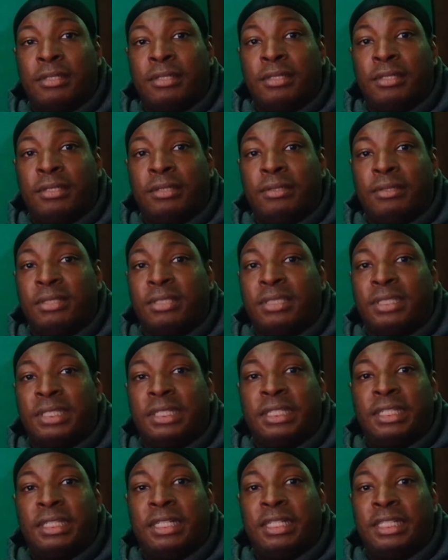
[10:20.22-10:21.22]
You can sit
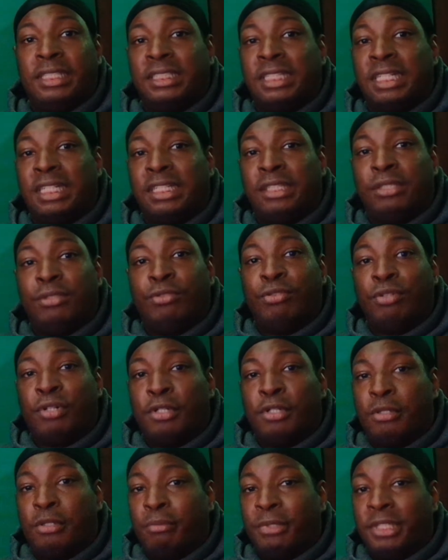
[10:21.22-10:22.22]
there and say you've
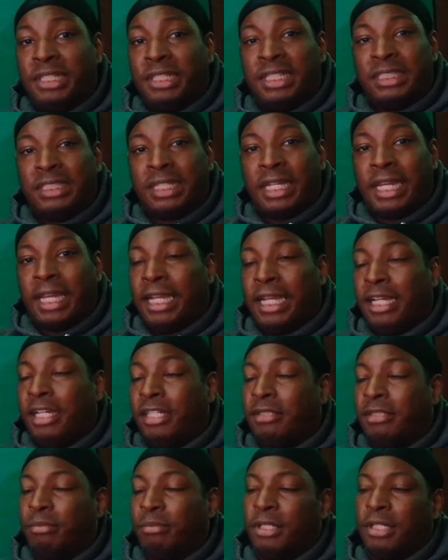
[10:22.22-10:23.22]
grown because of
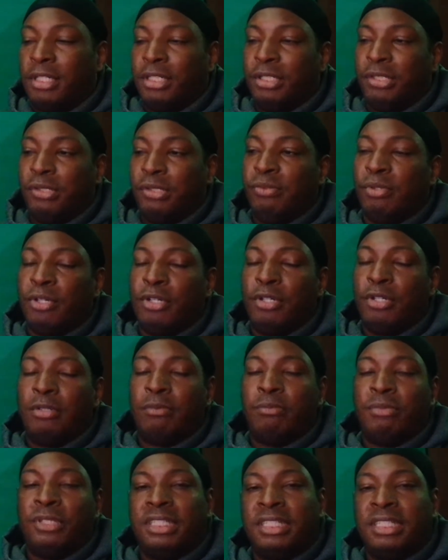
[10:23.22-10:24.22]
age, but are you
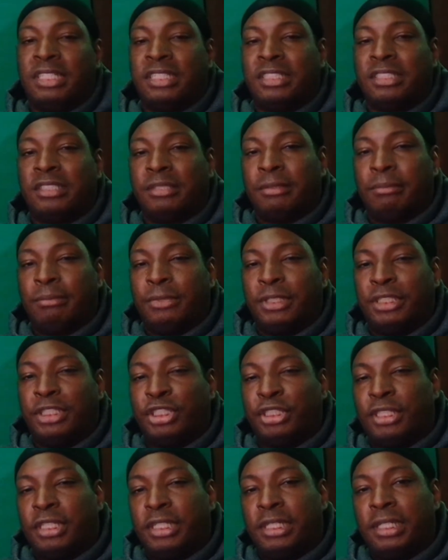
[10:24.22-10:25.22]
grown because of
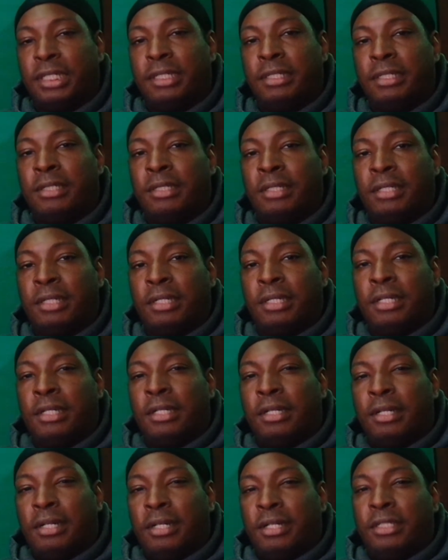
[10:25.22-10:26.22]
maturity?
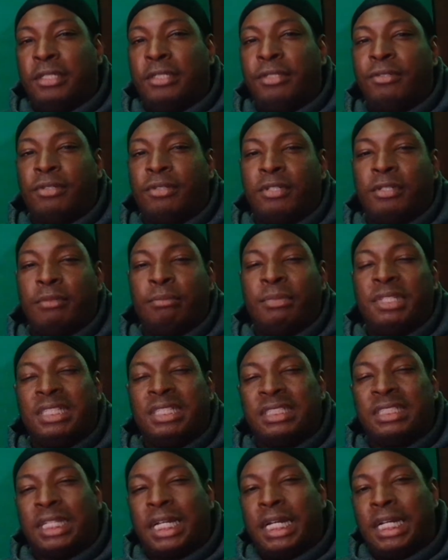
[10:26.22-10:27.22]
Are you grown
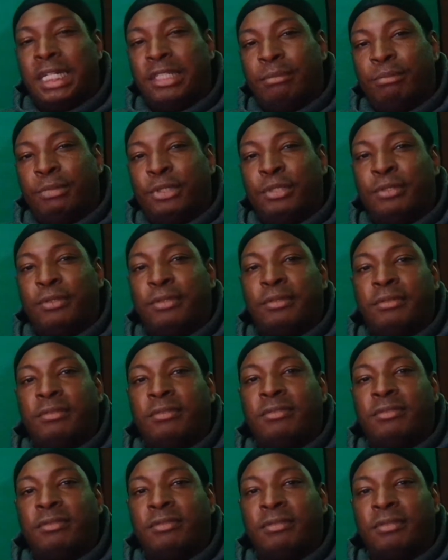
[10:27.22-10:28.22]
because of how you
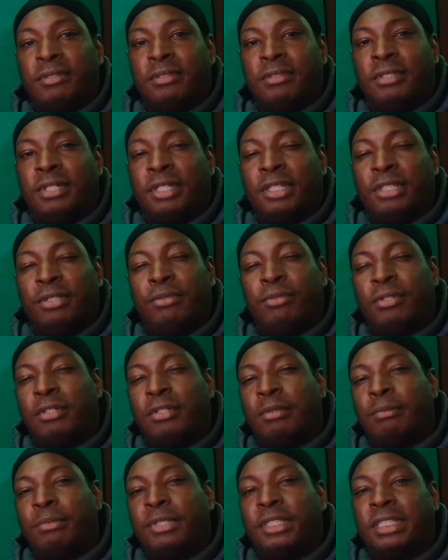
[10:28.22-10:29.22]
move? Are you
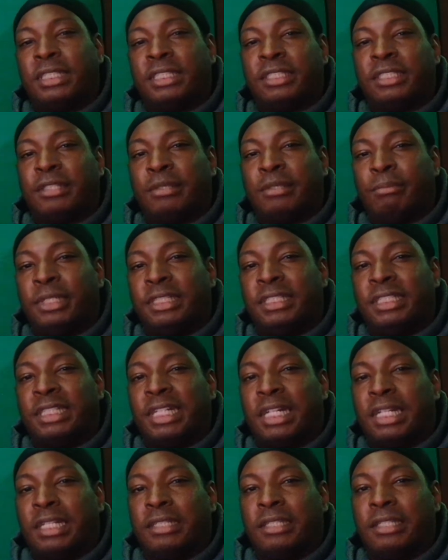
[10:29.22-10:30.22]
growing because of your
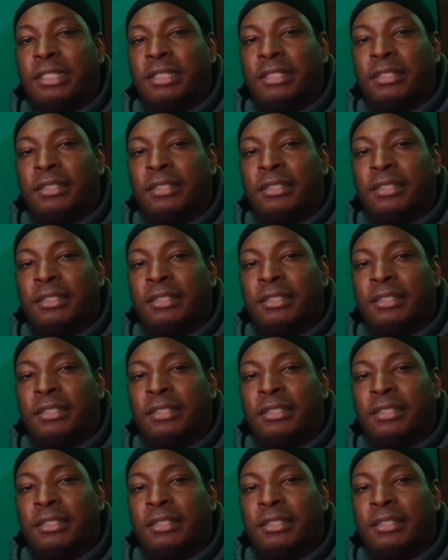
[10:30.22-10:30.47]
mentality?